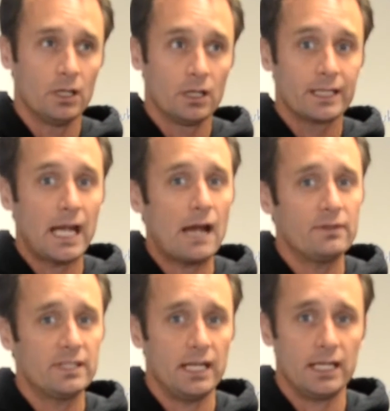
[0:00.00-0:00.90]

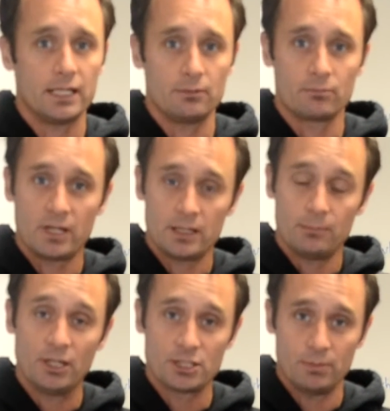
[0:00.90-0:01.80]
cavitating and getting a
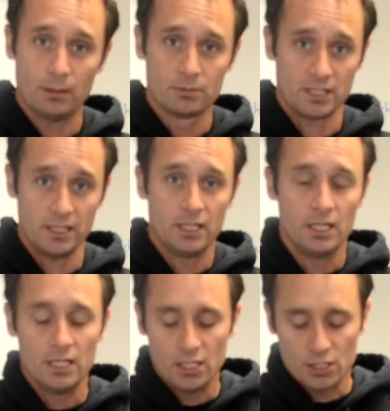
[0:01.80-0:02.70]
bunch of bubbles in it.
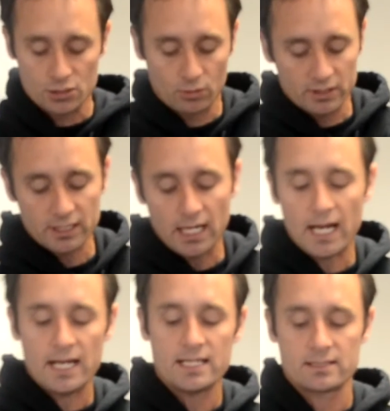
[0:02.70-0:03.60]
So what the
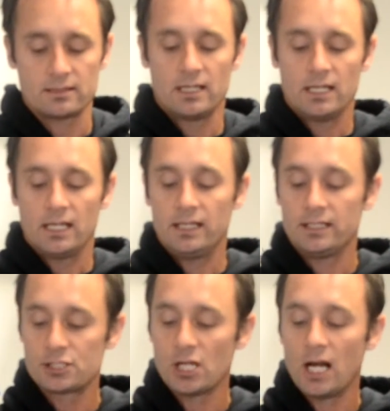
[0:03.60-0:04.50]
guys in the
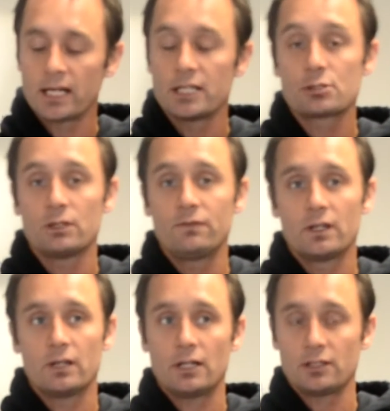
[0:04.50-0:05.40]
shock industry
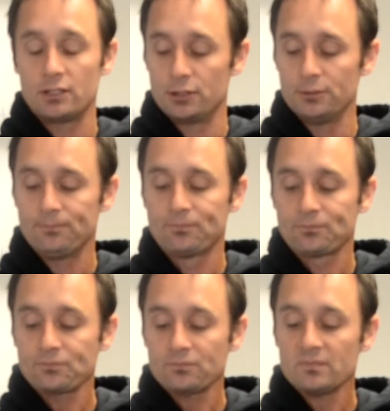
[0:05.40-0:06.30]
figured out to do
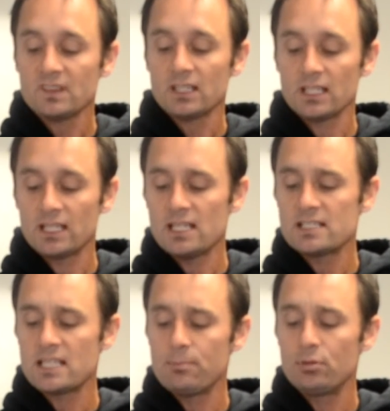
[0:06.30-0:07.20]
is
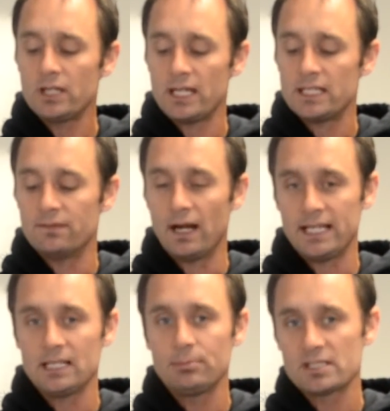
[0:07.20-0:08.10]
they put a
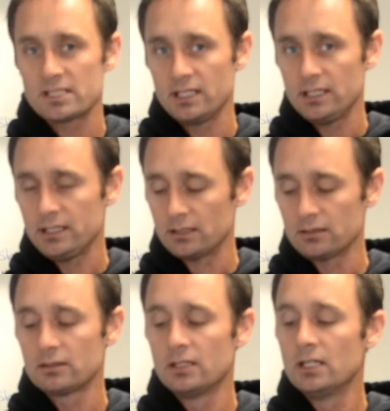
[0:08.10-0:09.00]
dividing piston in here
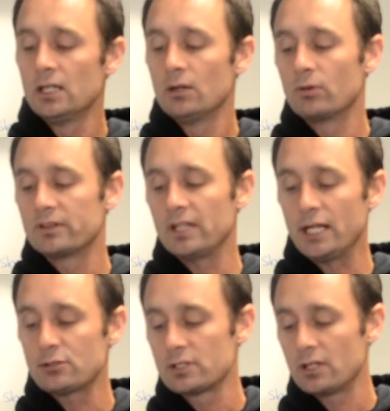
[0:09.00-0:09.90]
with
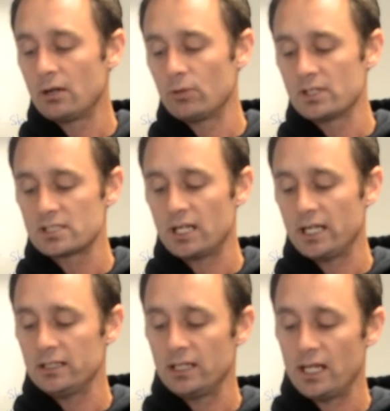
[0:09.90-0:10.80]
nitrogen on one side
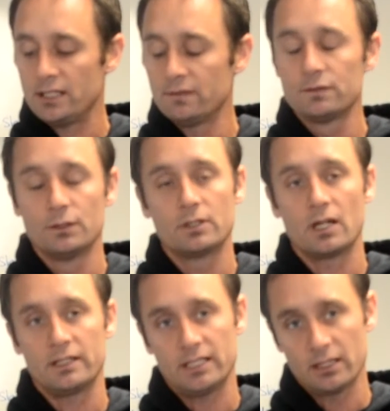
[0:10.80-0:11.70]
and the fluid on
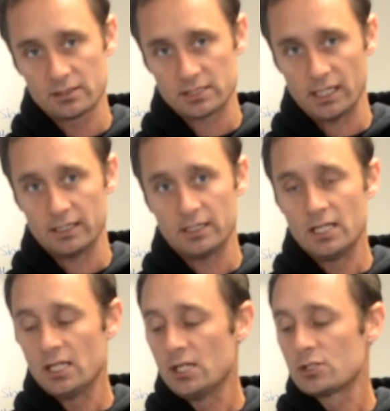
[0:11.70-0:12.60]
the other side.
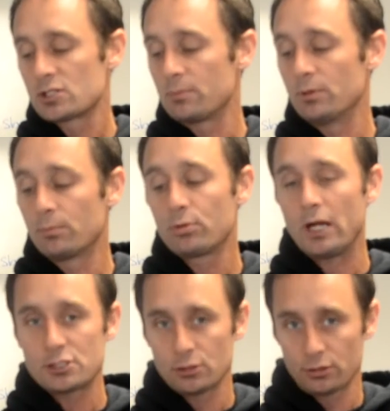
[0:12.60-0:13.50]
So they put
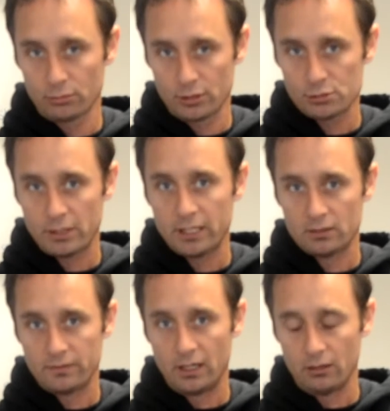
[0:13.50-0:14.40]
pressure through the Schrader
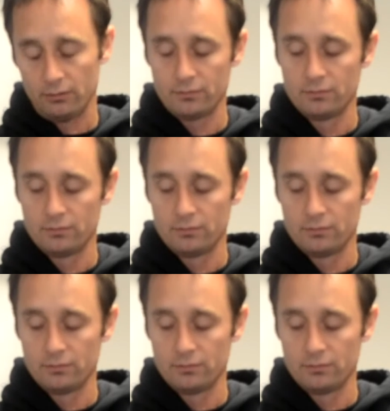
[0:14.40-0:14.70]
valve